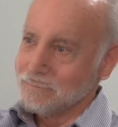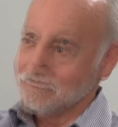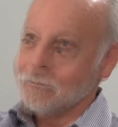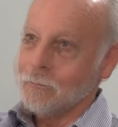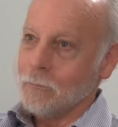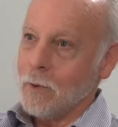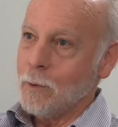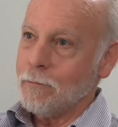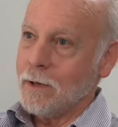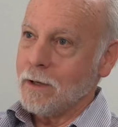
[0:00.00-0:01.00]
What
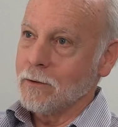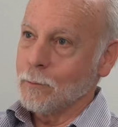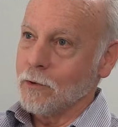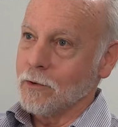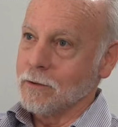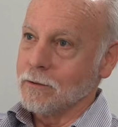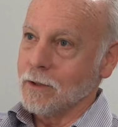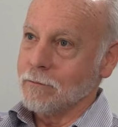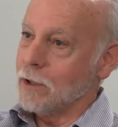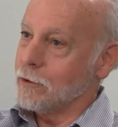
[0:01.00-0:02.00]
we found was
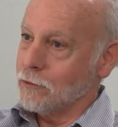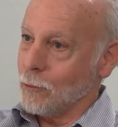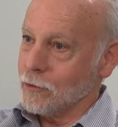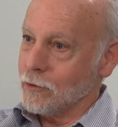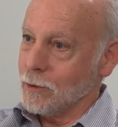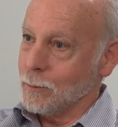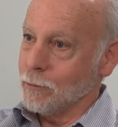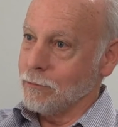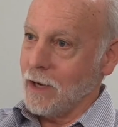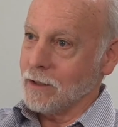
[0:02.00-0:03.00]
a very short-term
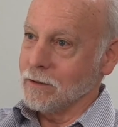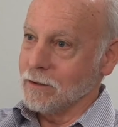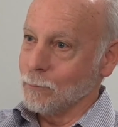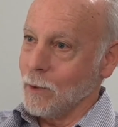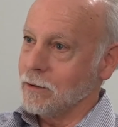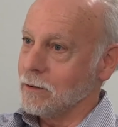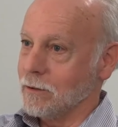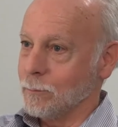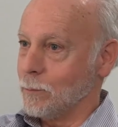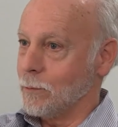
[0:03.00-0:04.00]
effect, that whether
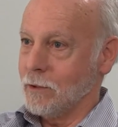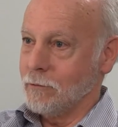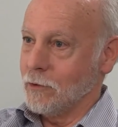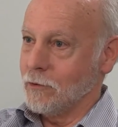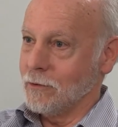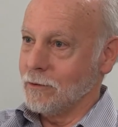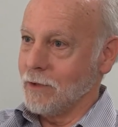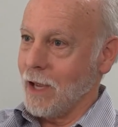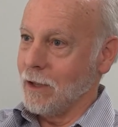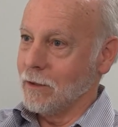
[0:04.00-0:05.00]
the previous day,